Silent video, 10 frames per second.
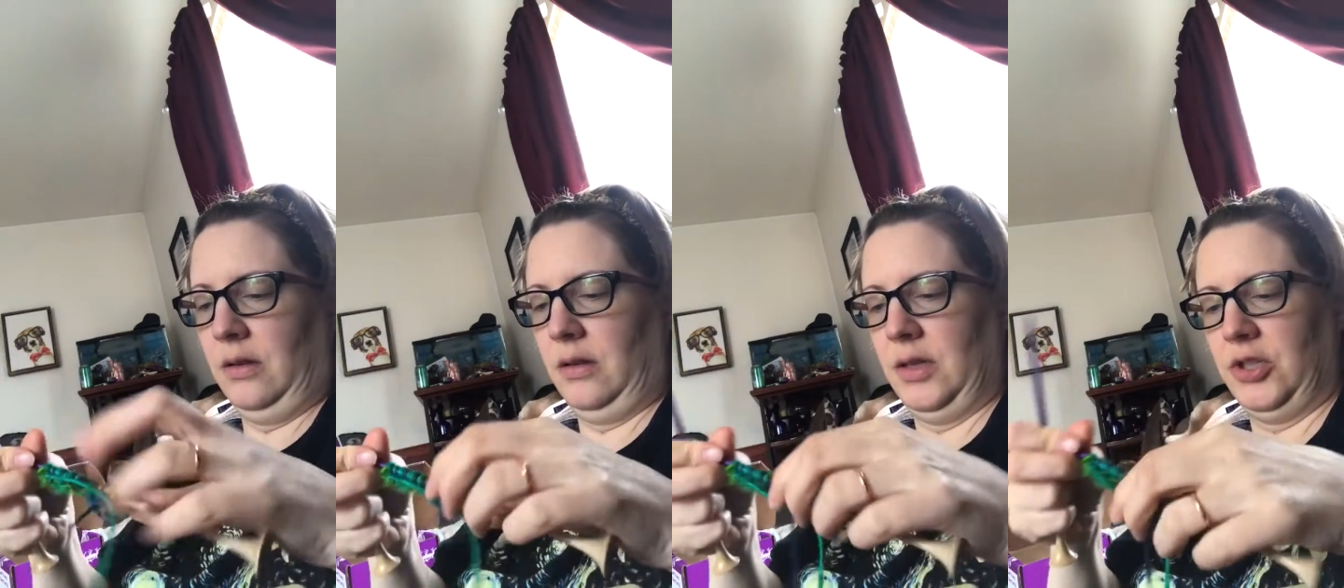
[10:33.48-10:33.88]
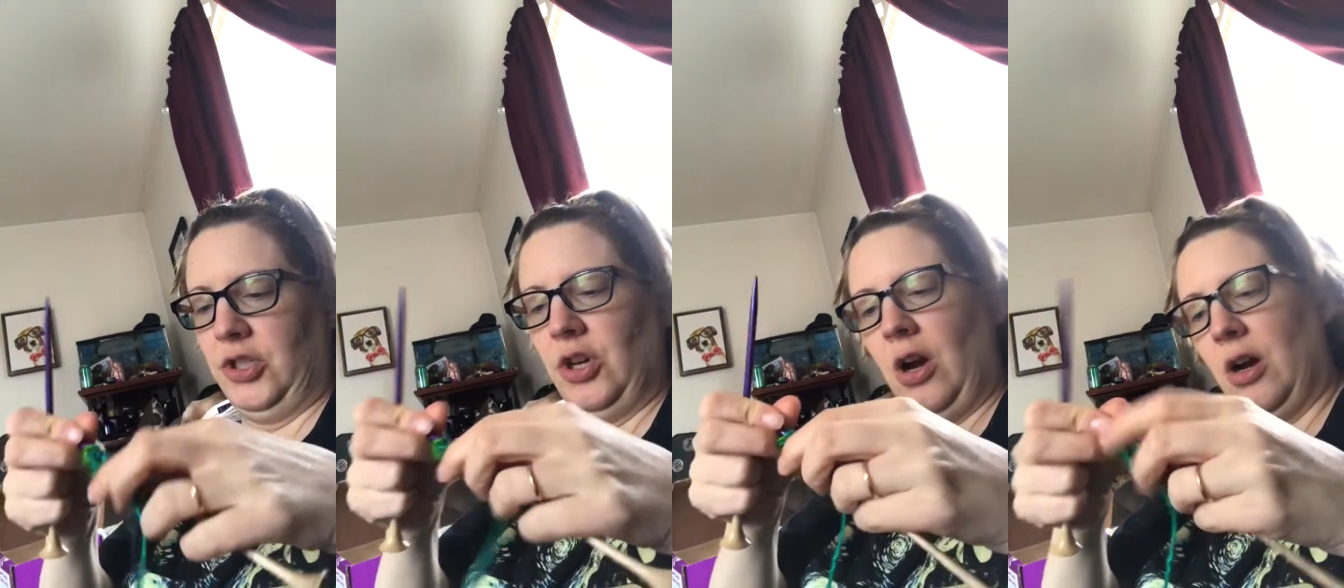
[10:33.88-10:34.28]
this
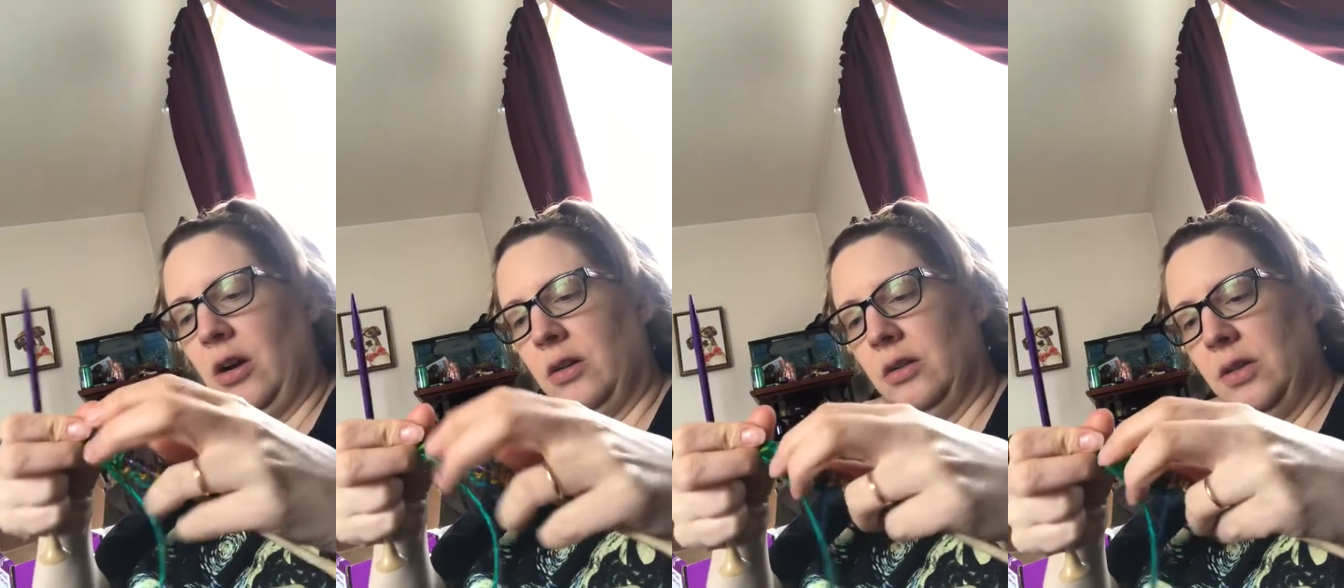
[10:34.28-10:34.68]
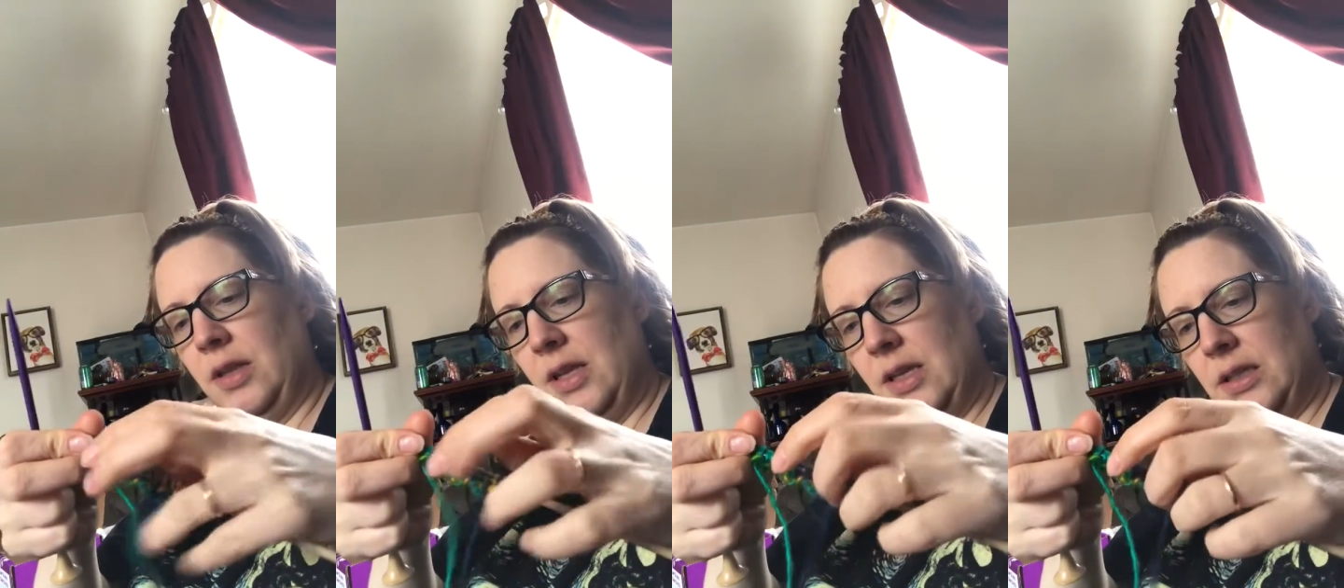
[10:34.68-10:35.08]
yarn
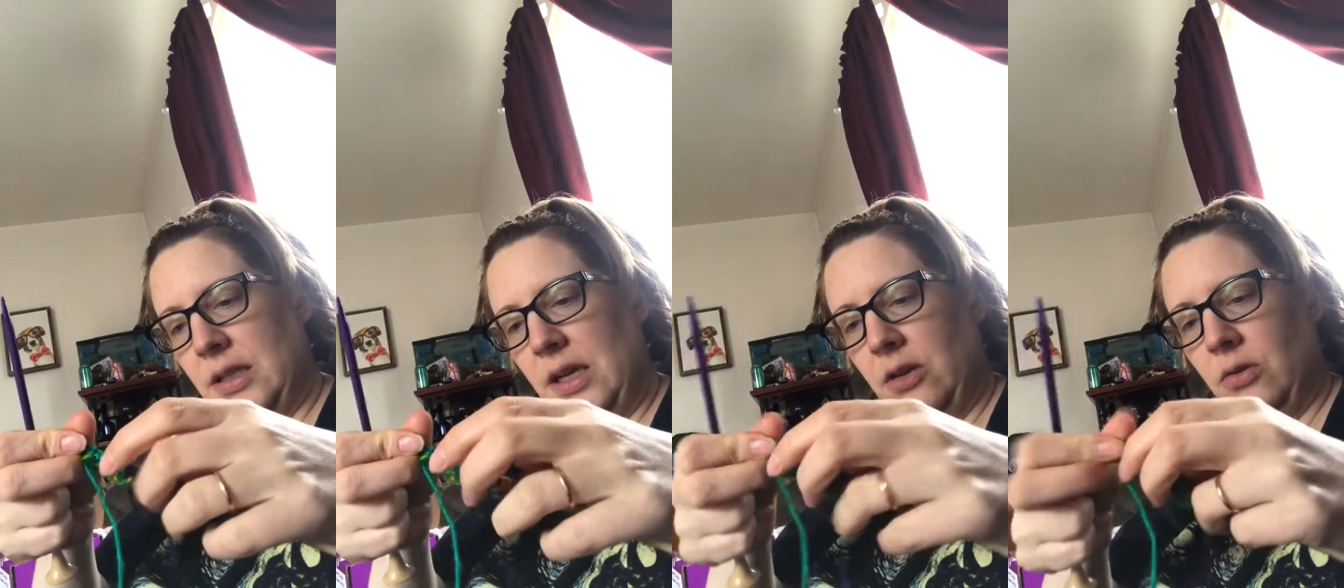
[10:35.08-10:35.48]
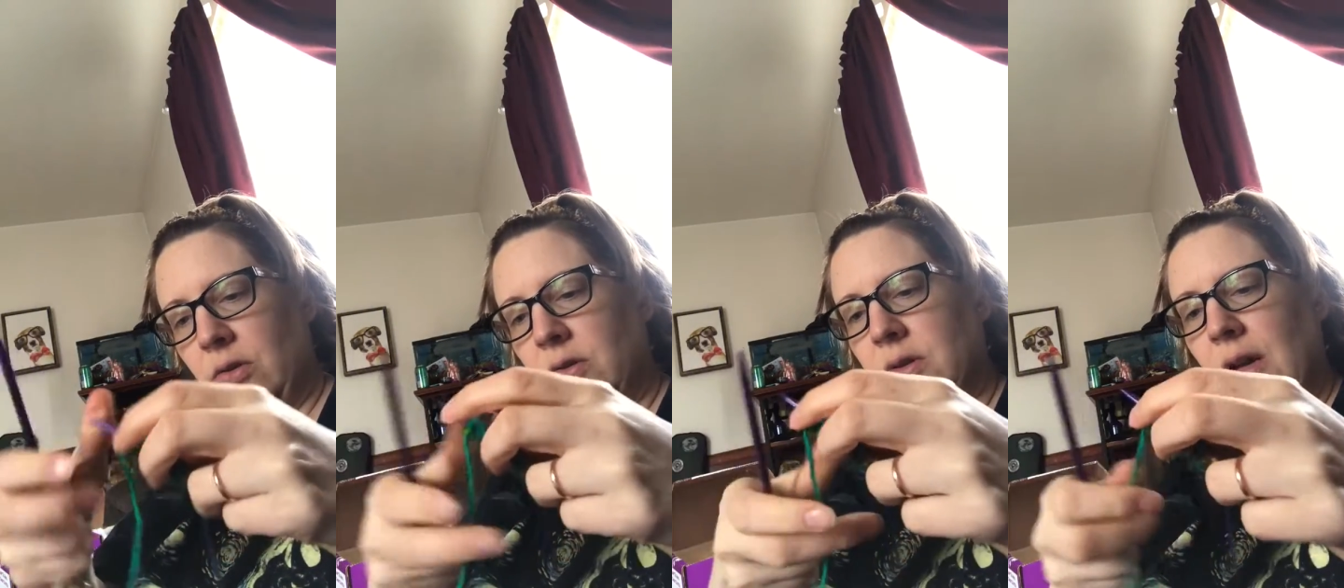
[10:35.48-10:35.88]
and these needles.